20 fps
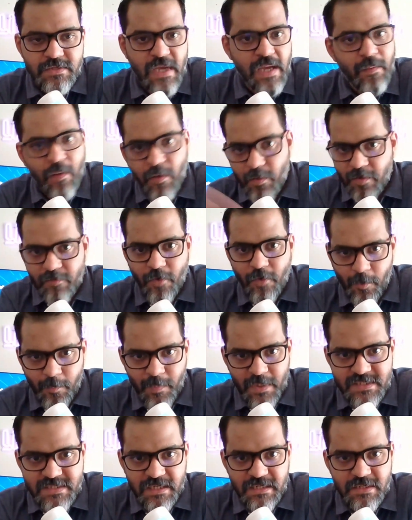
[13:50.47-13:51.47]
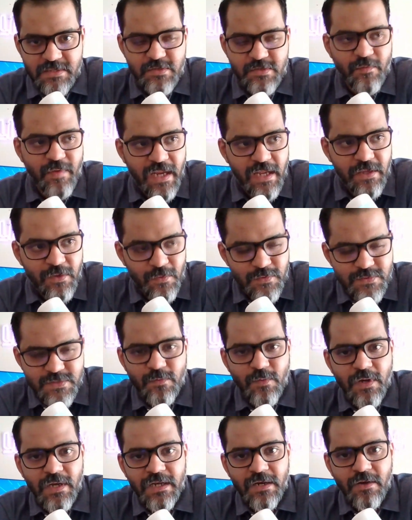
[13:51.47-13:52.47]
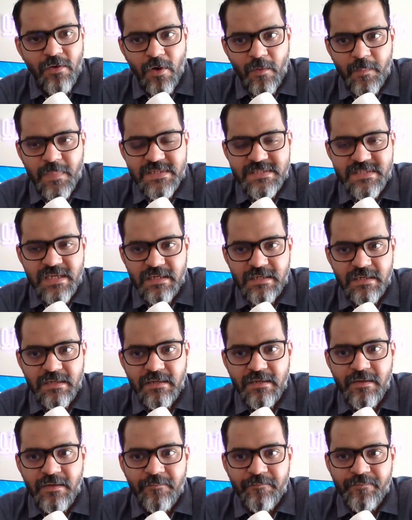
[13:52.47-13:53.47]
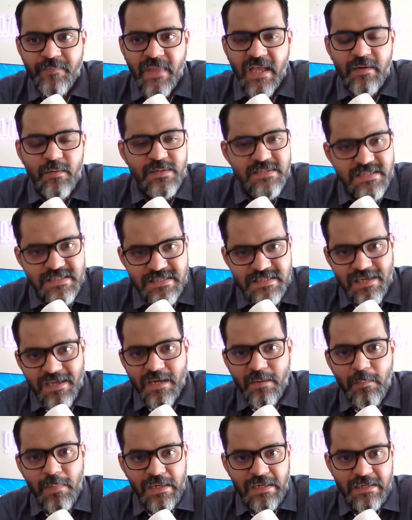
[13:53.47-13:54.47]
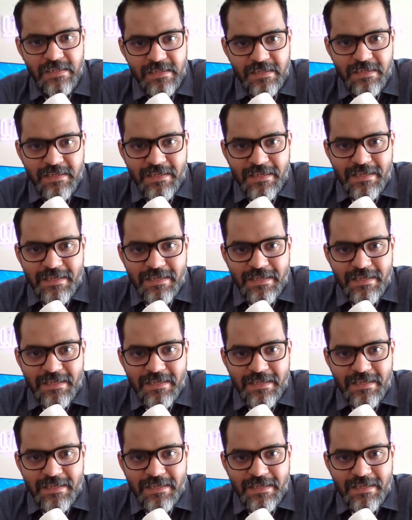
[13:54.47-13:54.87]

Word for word: So I'm out of corporate sector. So when I used to work in a corporate sector, it was terrible.